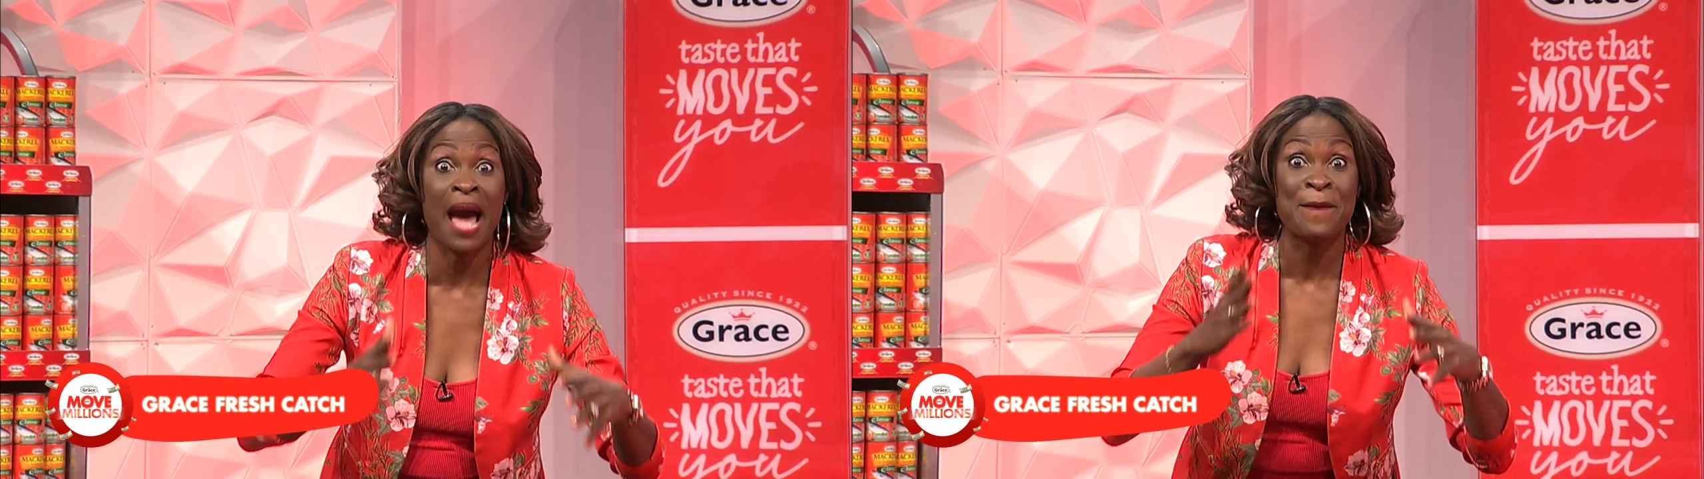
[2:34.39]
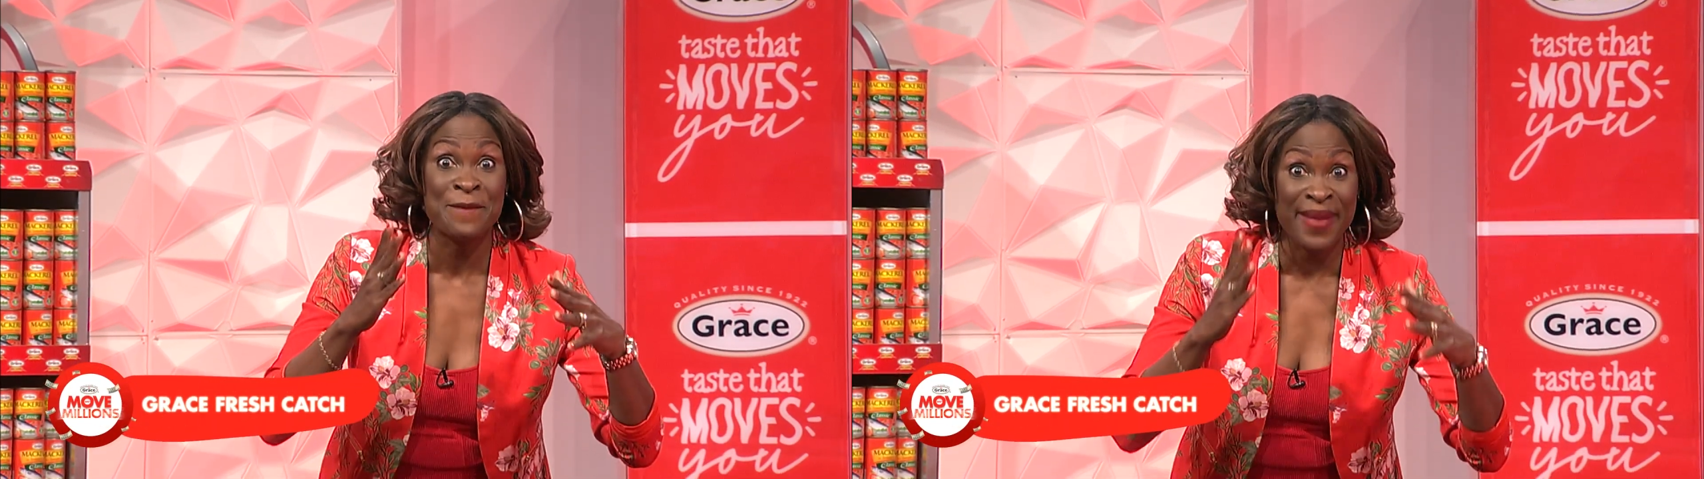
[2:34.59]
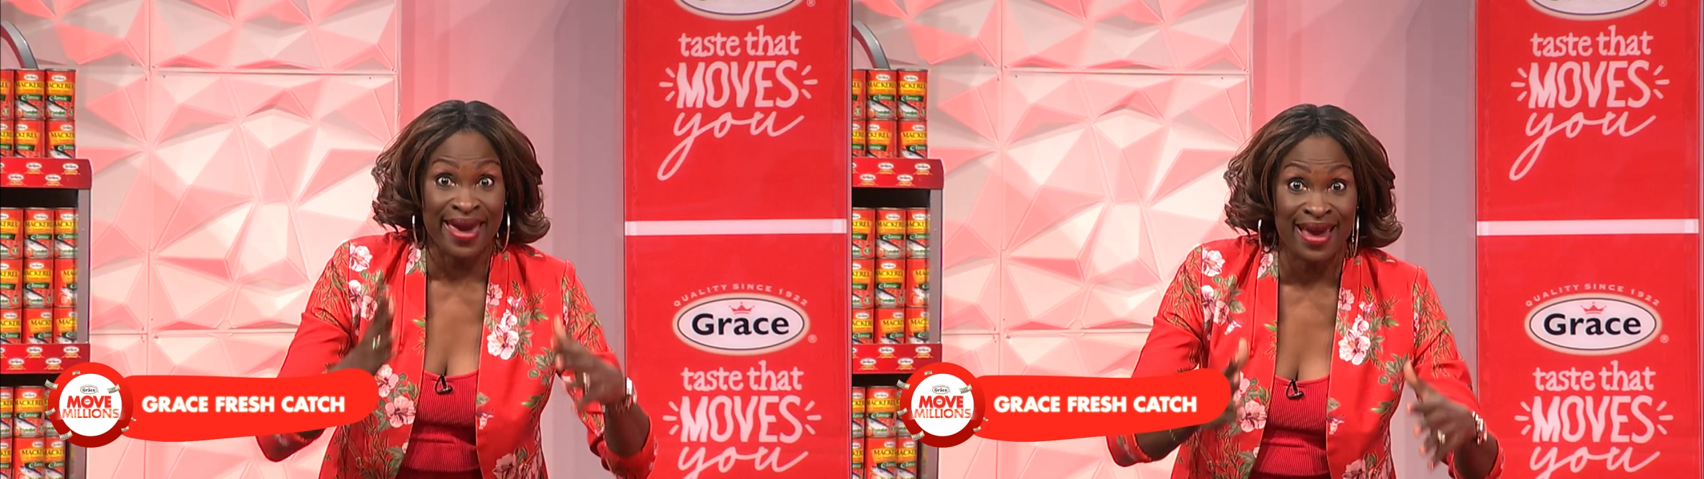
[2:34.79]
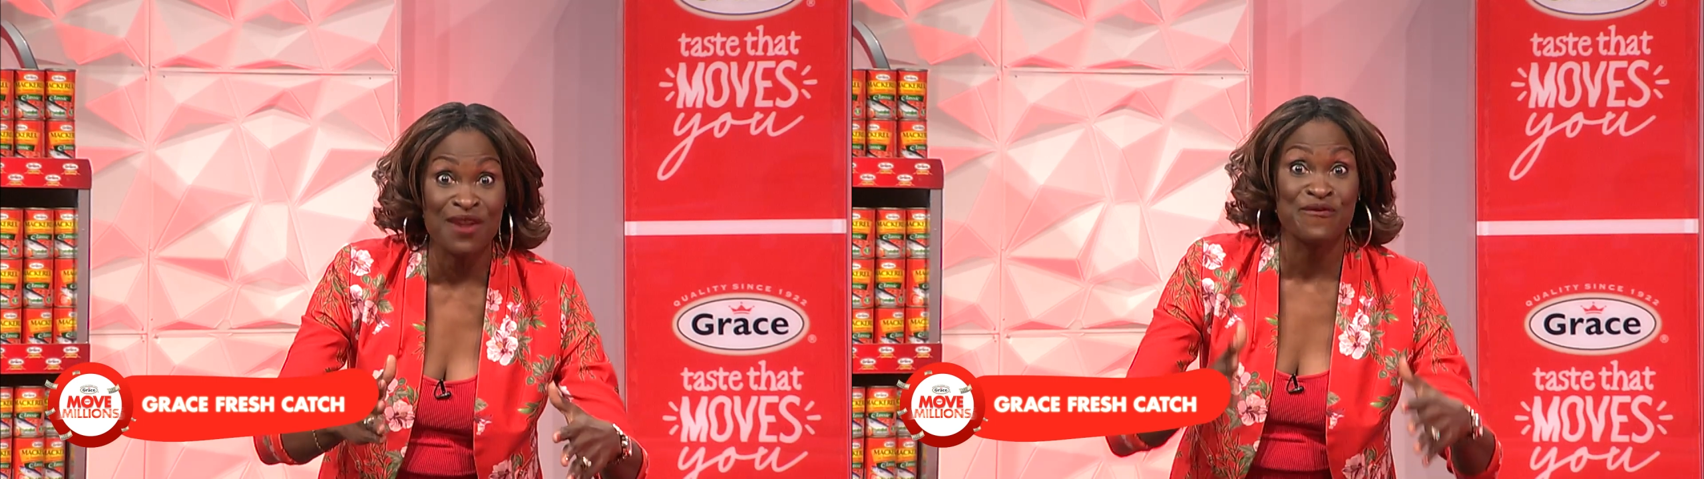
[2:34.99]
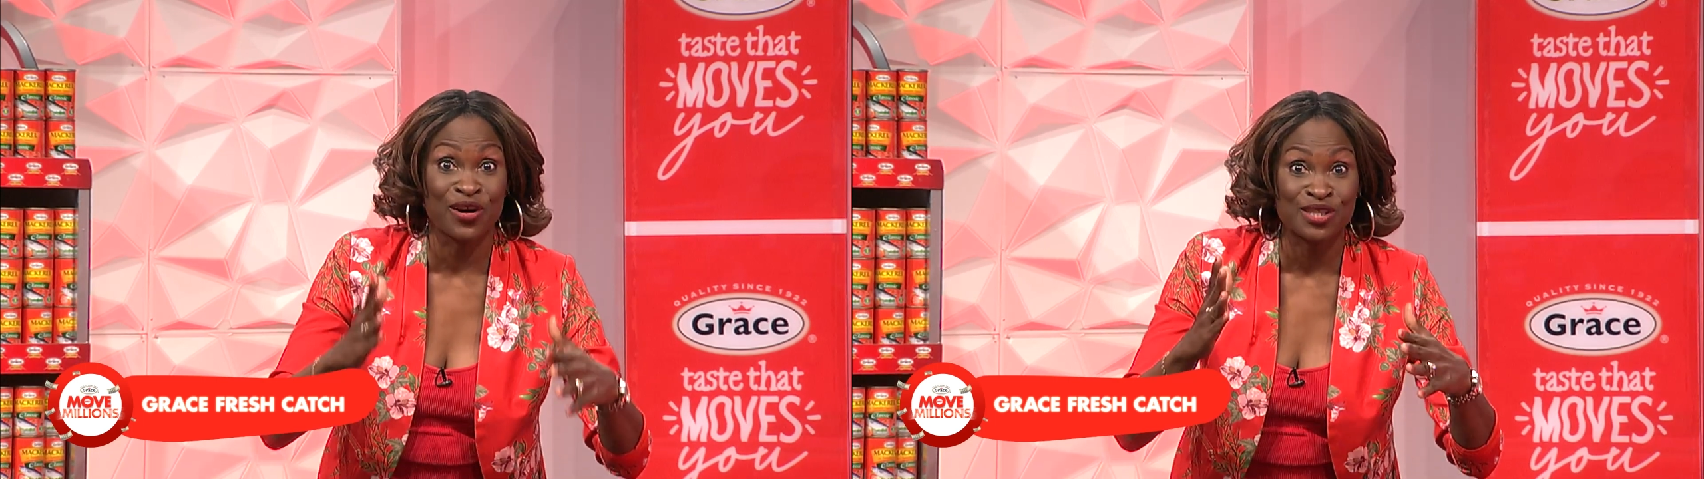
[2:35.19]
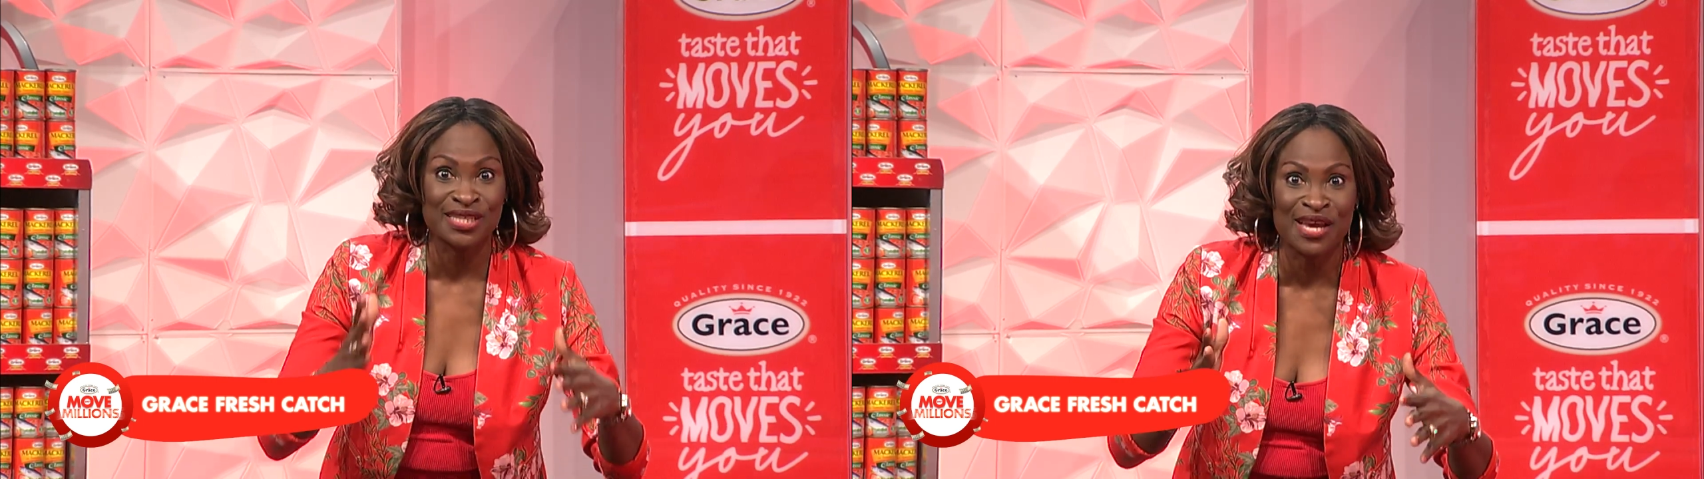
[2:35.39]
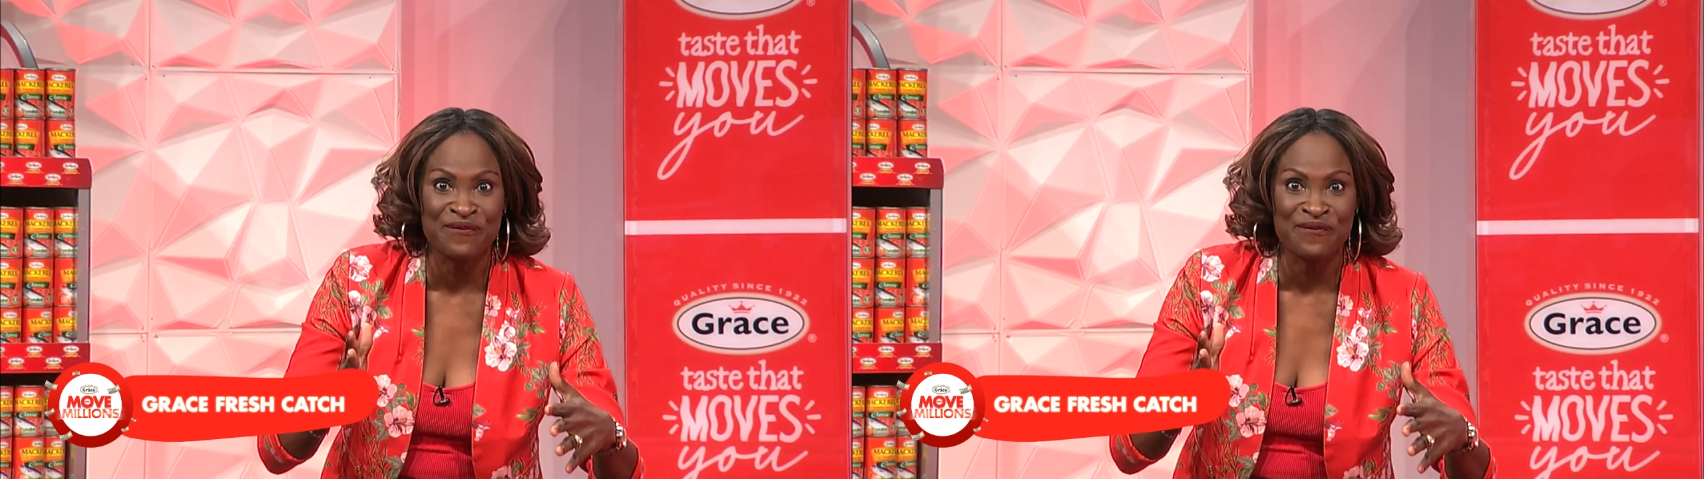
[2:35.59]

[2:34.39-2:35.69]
a male versus a